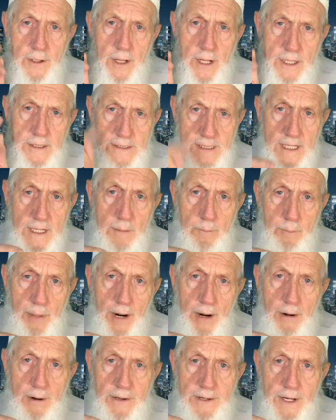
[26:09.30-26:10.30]
it's an
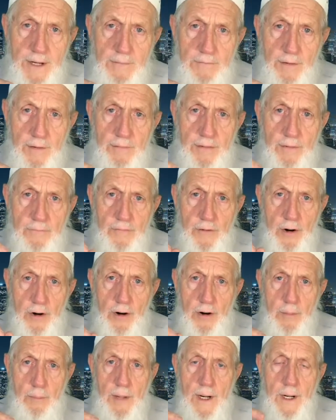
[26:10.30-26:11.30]
imperative of the
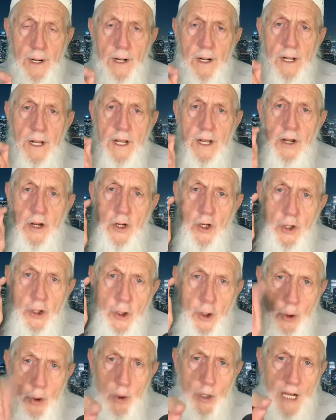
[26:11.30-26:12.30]
verb,
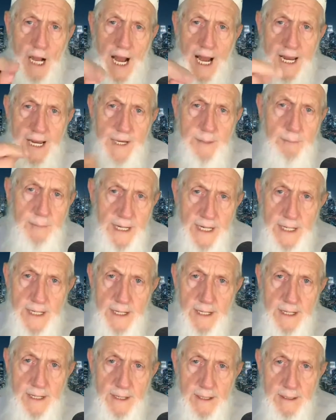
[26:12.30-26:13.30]
you guide
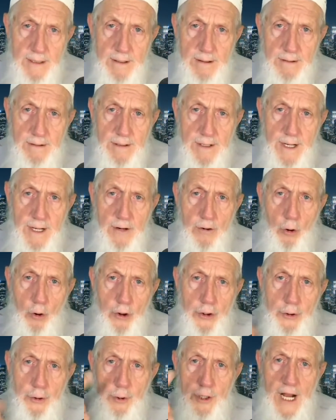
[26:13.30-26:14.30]
me, okay, or
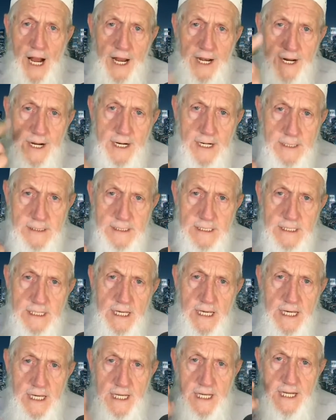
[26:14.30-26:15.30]
you guide us.
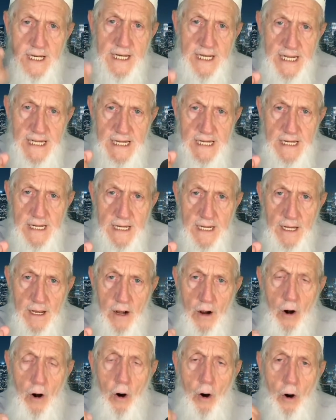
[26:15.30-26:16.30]
Ihdi
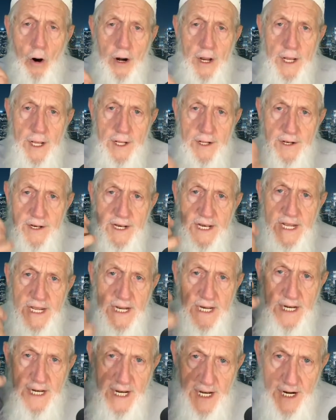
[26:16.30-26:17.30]
or
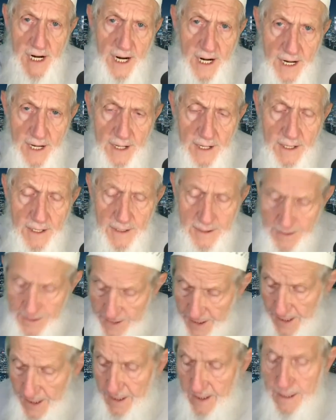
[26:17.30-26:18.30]
ihdina.
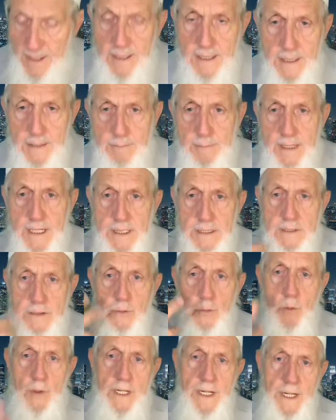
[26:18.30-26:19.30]
Na, it means
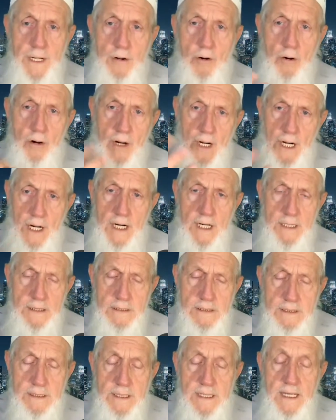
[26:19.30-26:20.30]
we or
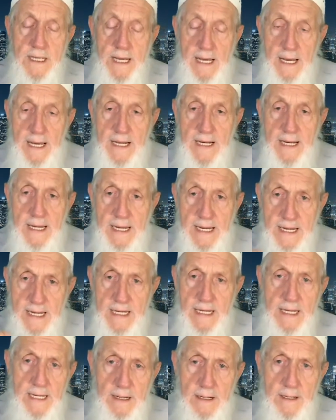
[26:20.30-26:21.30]
us, and
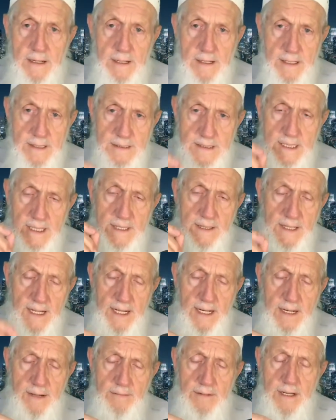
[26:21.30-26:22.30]
e, just at the
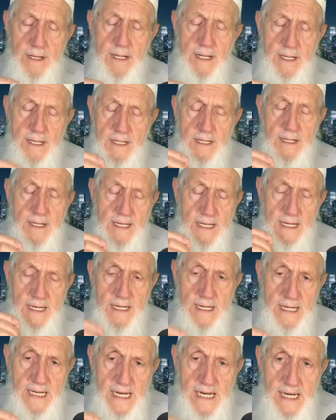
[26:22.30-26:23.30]
end of it,
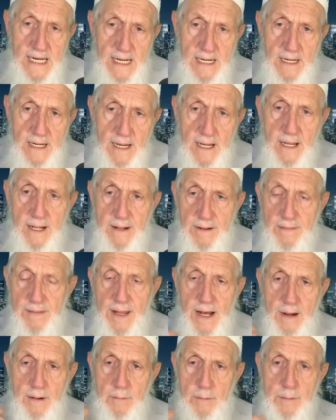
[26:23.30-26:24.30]
ihdini,
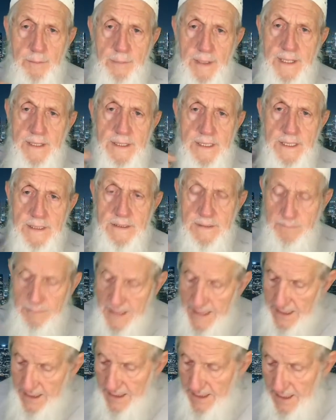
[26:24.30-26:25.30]
that would be just
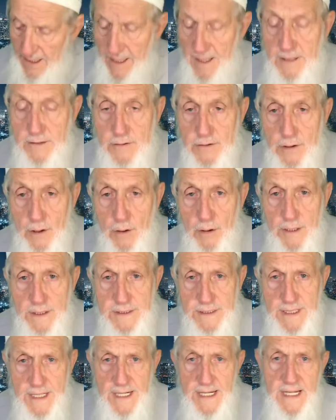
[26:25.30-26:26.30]
me. So it
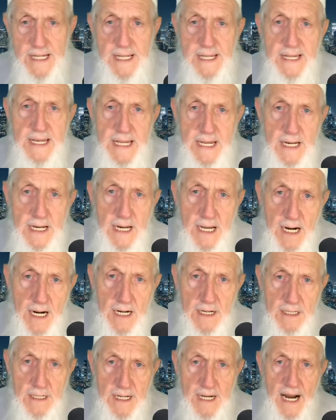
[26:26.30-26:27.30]
said
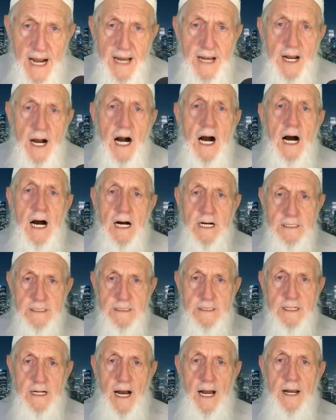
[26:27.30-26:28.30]
ihdina, guide us,
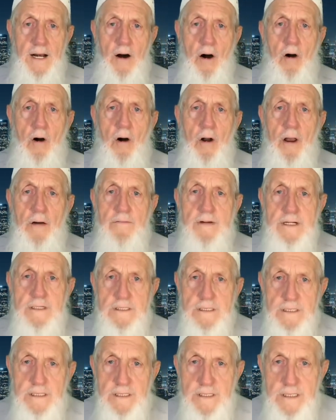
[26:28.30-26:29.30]
guide all of
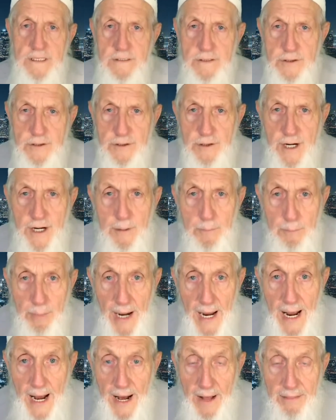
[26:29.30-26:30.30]
us to this straight
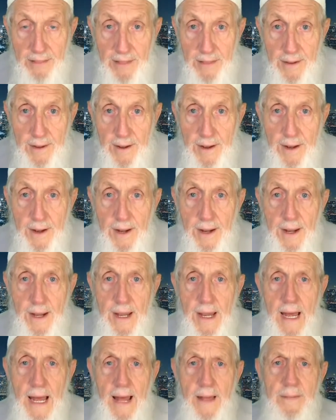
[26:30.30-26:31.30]
path.
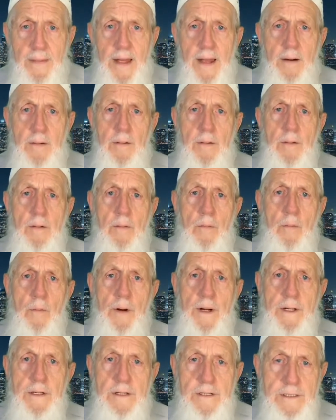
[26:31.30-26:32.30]
And then
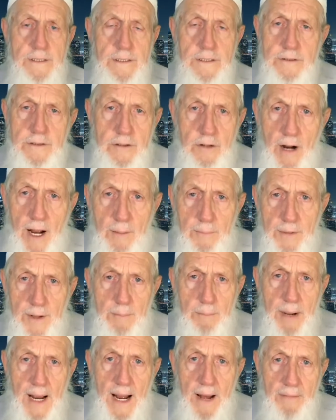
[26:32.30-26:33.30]
we just described the
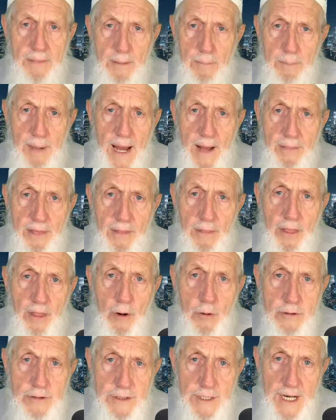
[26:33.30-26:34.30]
path of
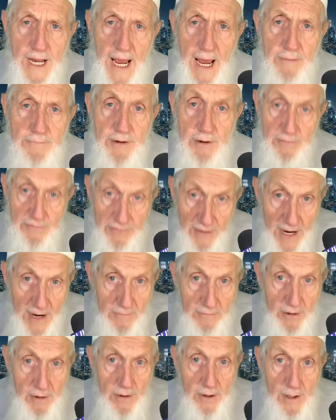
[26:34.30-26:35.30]
those that have your
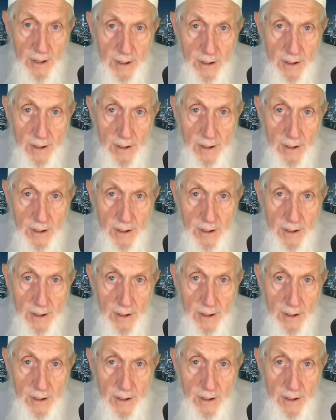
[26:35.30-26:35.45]
favor,